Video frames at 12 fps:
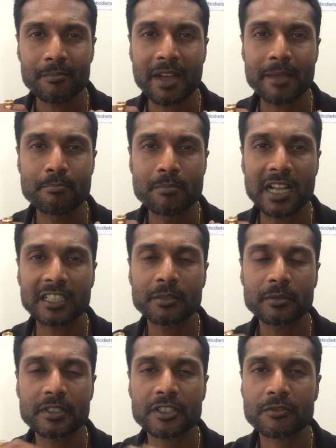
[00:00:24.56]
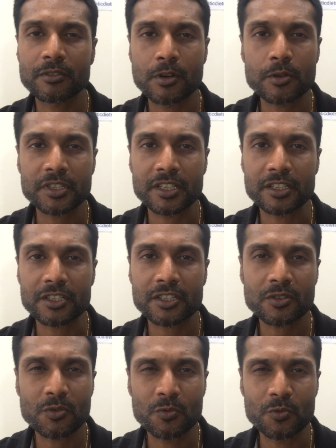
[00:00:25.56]
my multiple
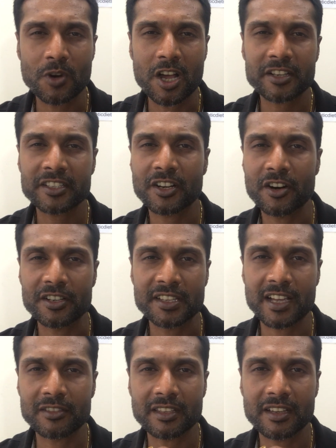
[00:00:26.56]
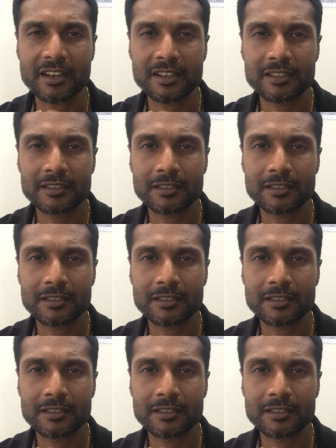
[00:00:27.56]
sclerosis rock stars out there.